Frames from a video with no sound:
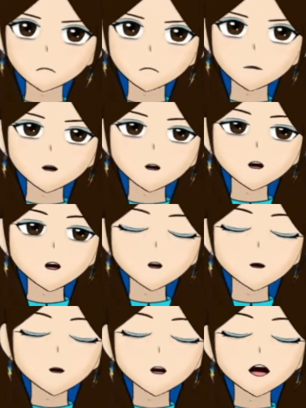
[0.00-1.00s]
What
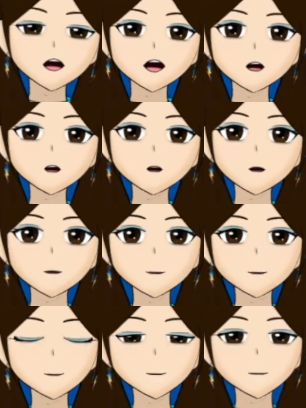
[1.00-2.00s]
else?
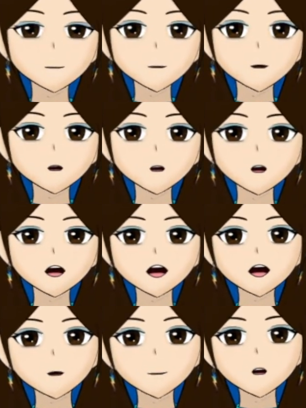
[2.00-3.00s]
I think that's pretty
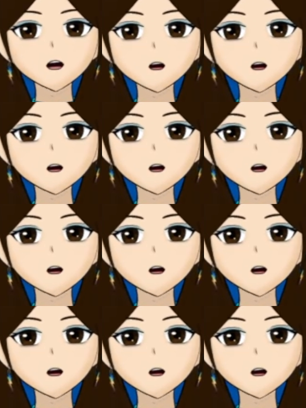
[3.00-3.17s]
much it,